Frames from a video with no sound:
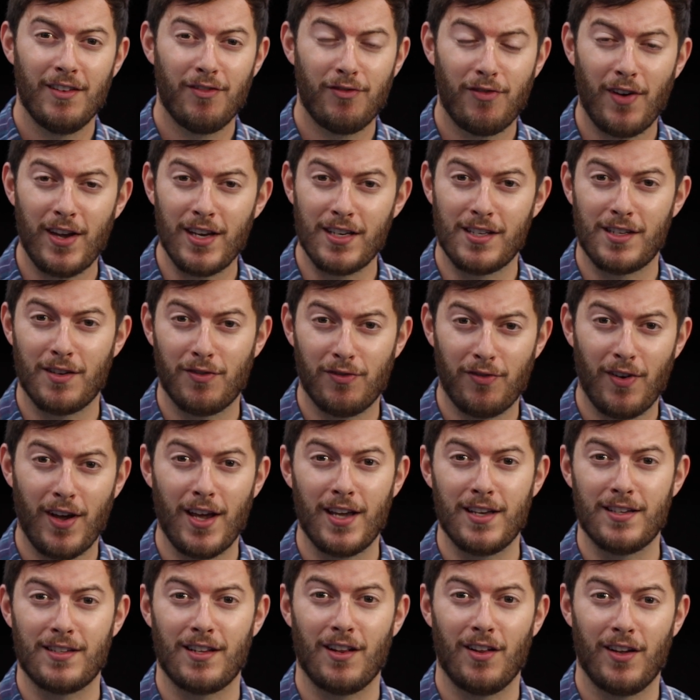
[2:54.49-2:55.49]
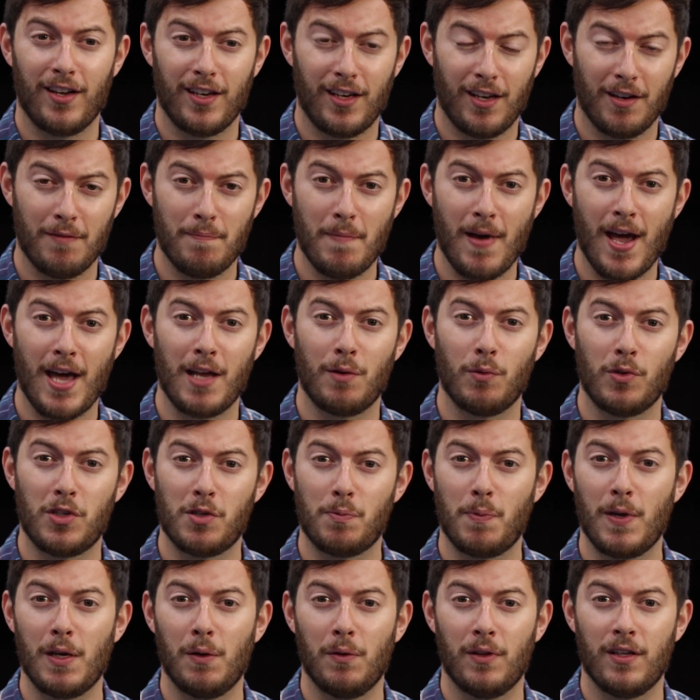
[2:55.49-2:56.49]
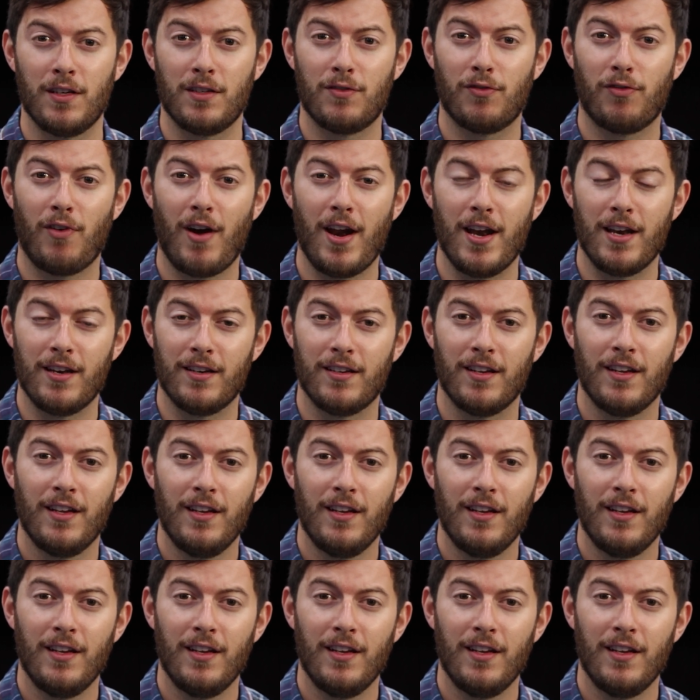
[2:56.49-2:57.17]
face to face, like a man would speak with his friend.